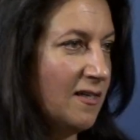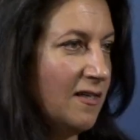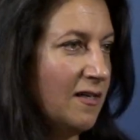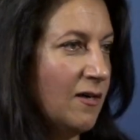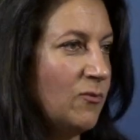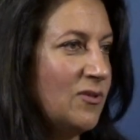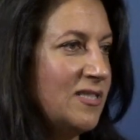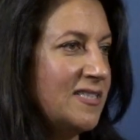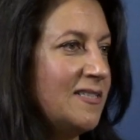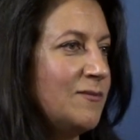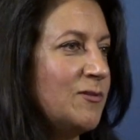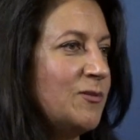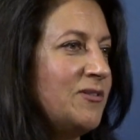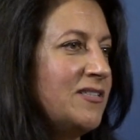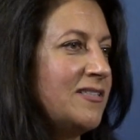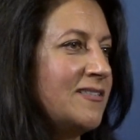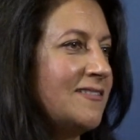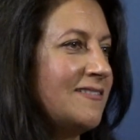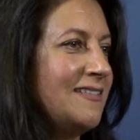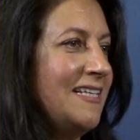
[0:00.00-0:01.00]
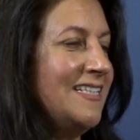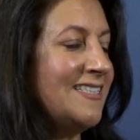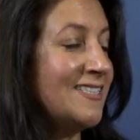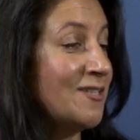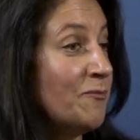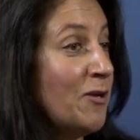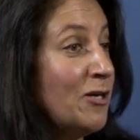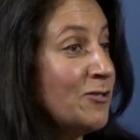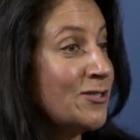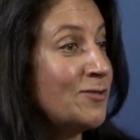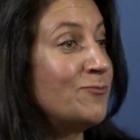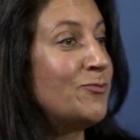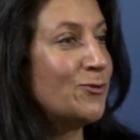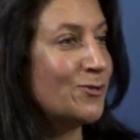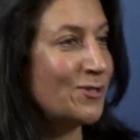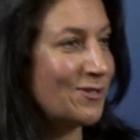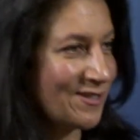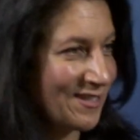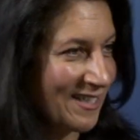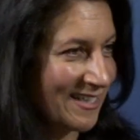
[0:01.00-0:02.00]
We seem to be, it's the most
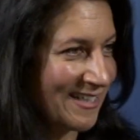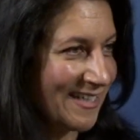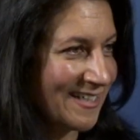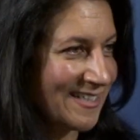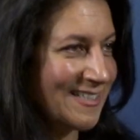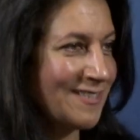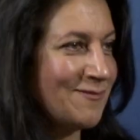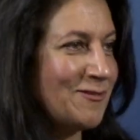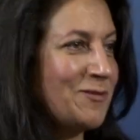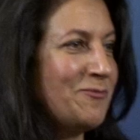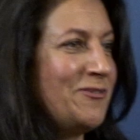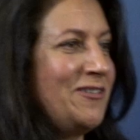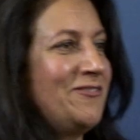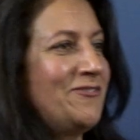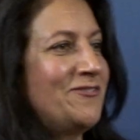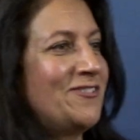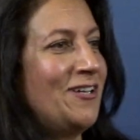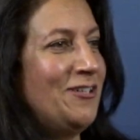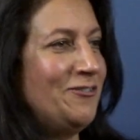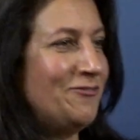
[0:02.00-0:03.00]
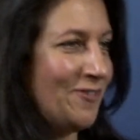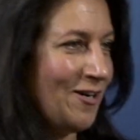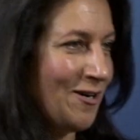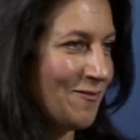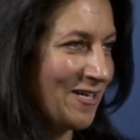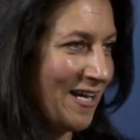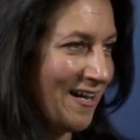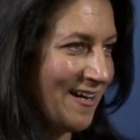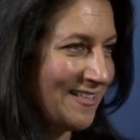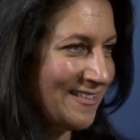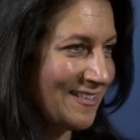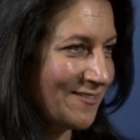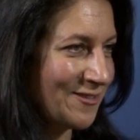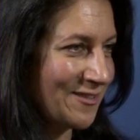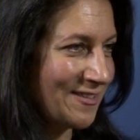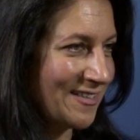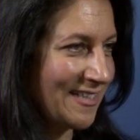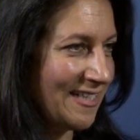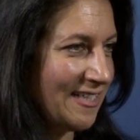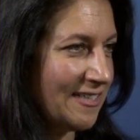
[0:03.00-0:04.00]
important thing, yet it seems to be so far behind
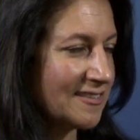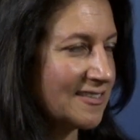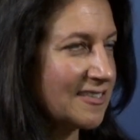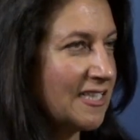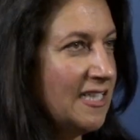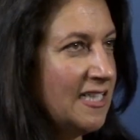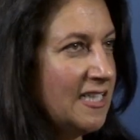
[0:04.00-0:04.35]
everything else